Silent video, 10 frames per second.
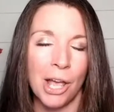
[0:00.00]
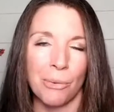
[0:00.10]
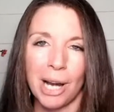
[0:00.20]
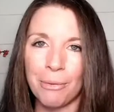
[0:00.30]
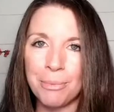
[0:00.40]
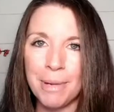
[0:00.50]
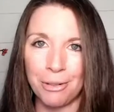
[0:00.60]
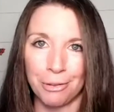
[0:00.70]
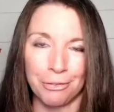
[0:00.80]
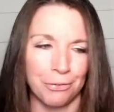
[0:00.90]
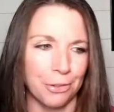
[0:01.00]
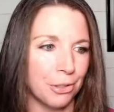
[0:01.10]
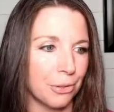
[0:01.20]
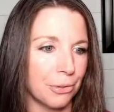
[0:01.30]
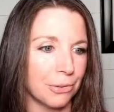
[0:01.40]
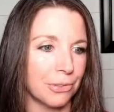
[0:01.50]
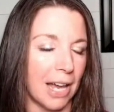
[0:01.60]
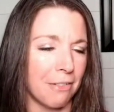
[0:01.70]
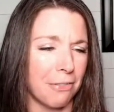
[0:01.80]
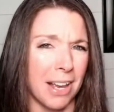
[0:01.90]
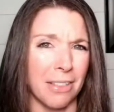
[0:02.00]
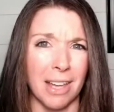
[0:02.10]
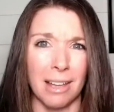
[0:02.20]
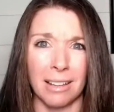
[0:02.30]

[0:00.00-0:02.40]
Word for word: when I would make referrals, I found that